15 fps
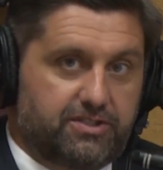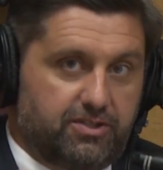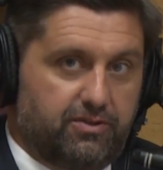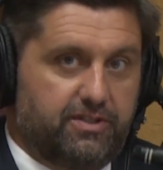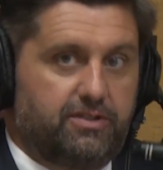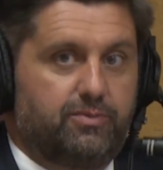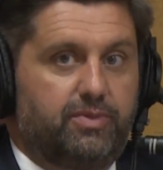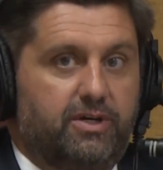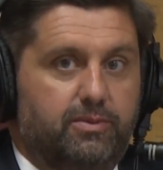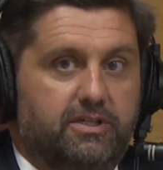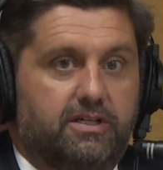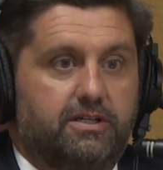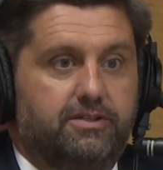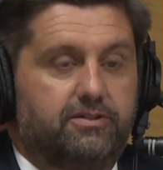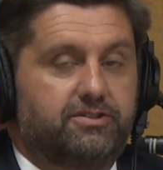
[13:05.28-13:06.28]
so that the
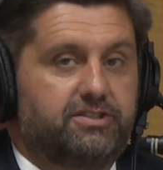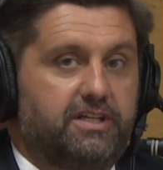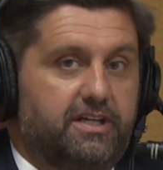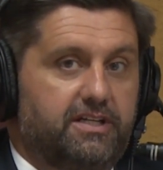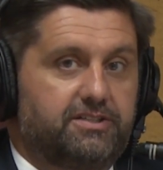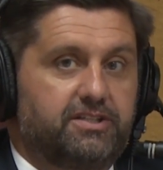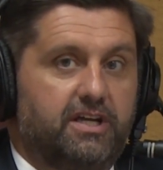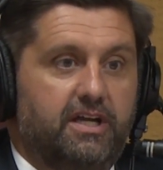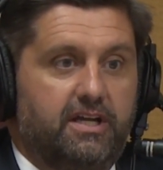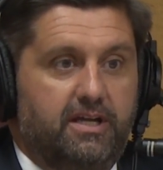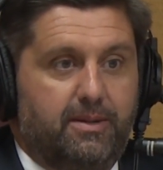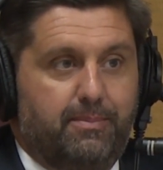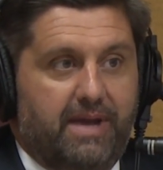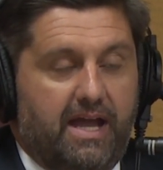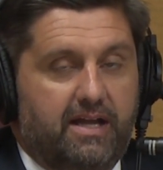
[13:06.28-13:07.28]
public understands,
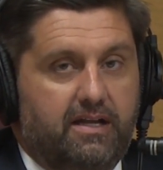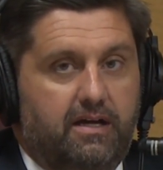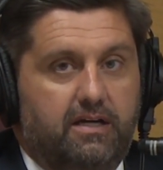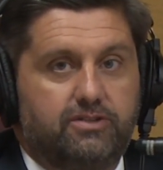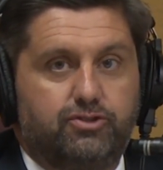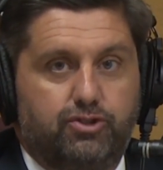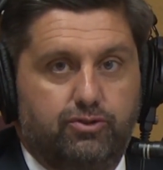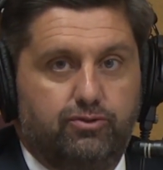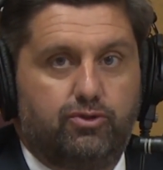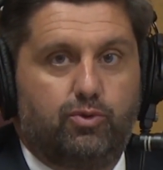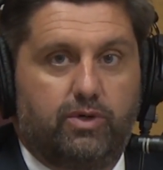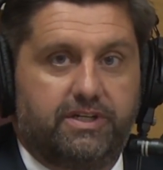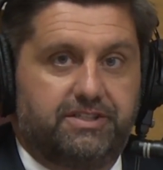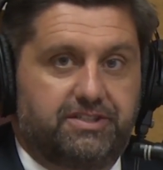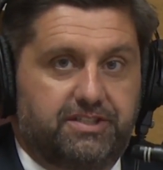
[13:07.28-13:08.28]
back on June
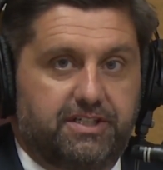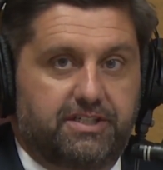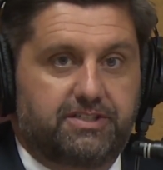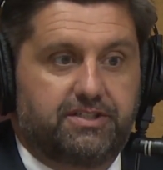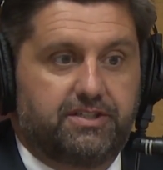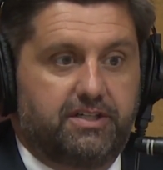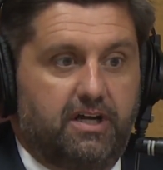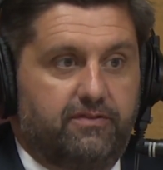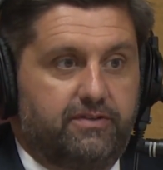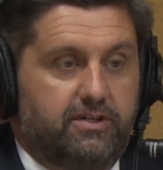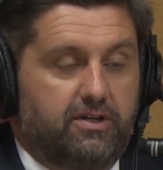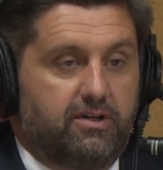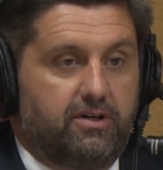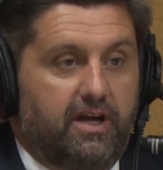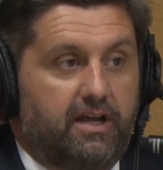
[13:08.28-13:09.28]
26th, the
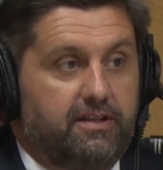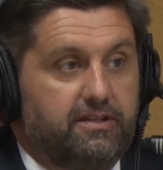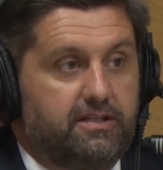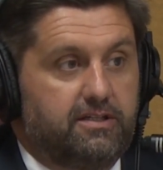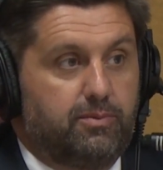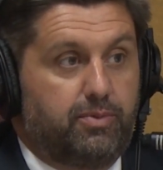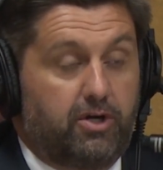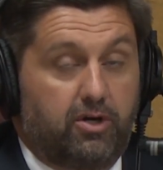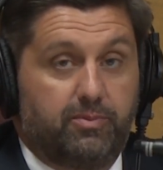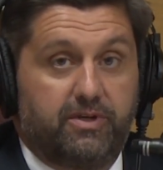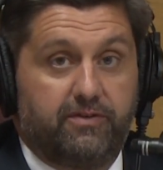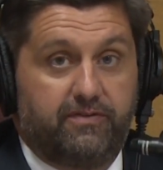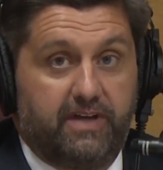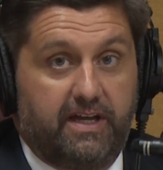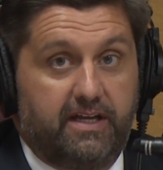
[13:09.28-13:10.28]
governor and the
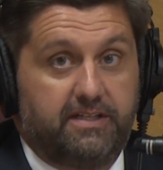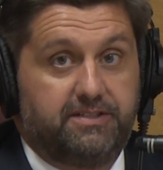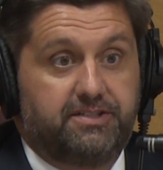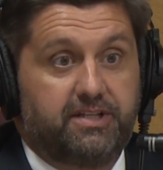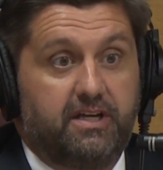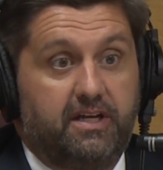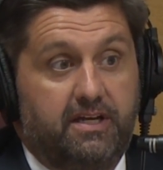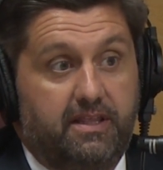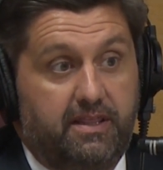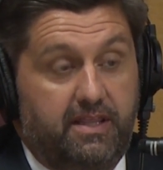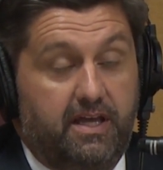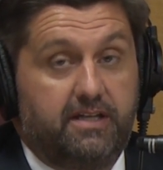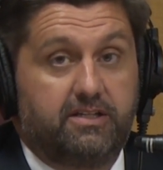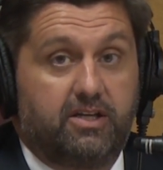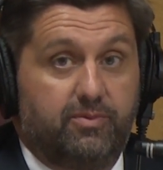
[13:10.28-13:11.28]
Department of Ed's
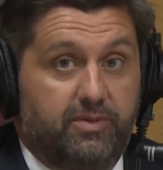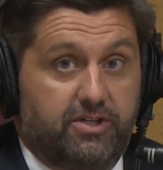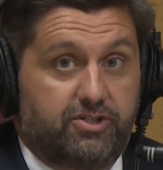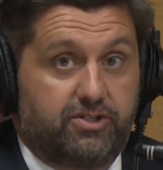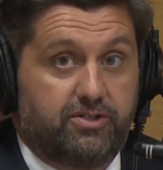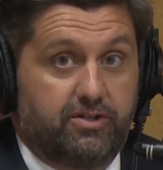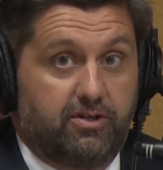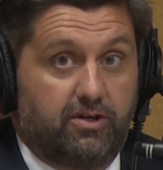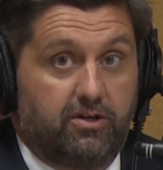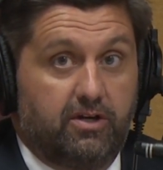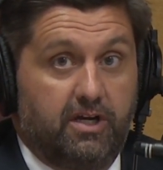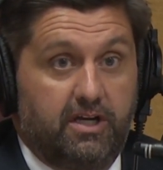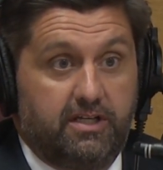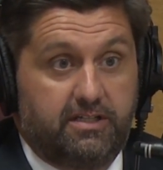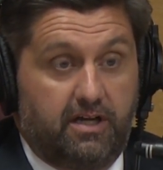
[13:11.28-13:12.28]
then commissioner,
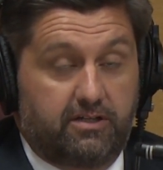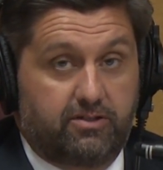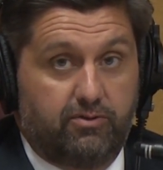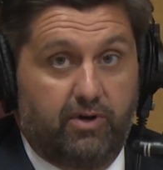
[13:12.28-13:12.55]
Dr.